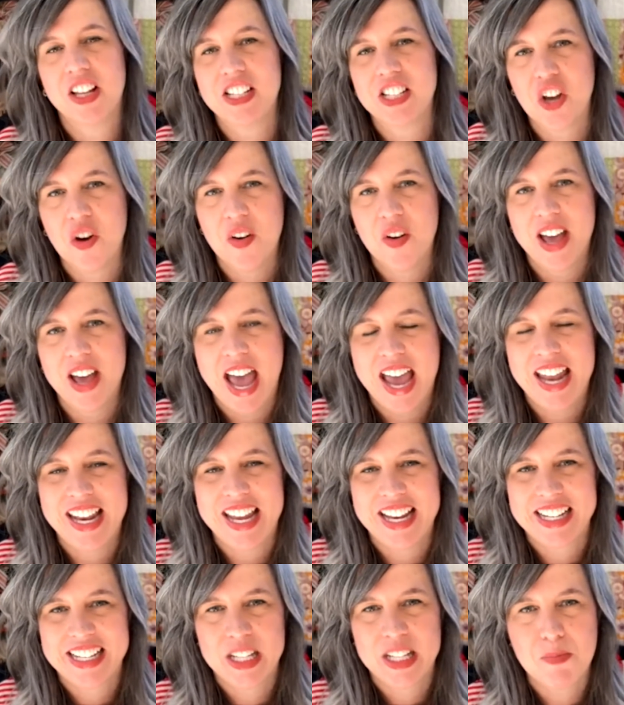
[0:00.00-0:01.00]
So let's go
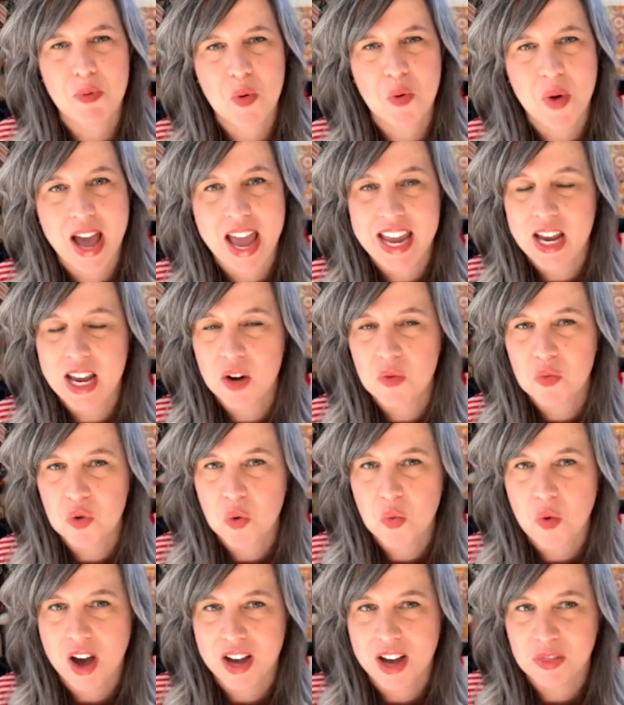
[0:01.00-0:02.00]
ahead and clip away and
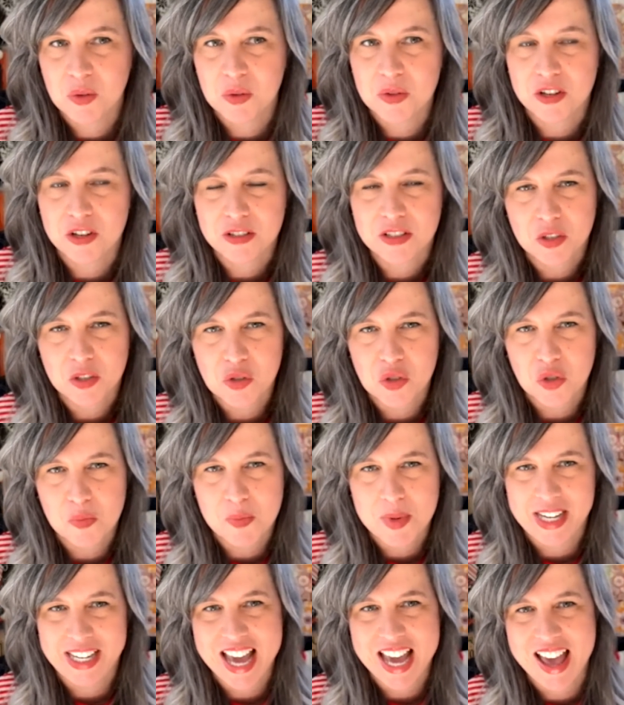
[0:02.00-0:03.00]
we'll walk through their
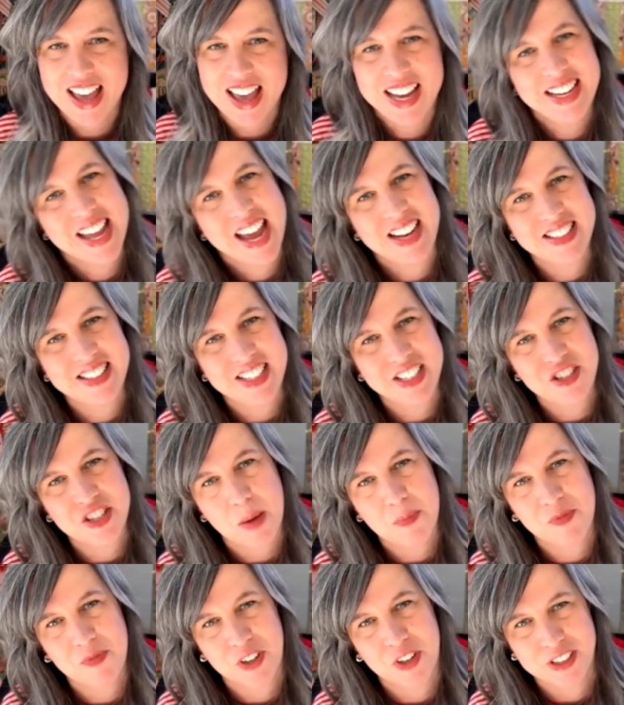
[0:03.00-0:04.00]
social media and Etsy
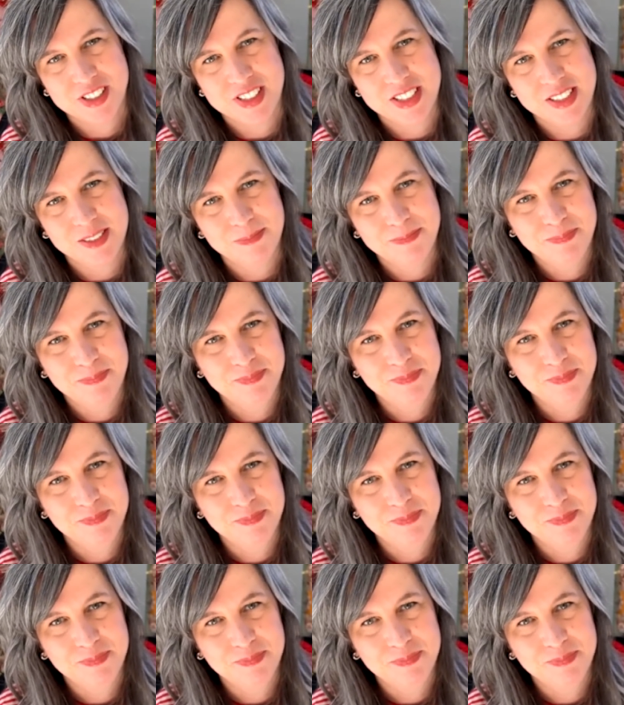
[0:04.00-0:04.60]
shop first.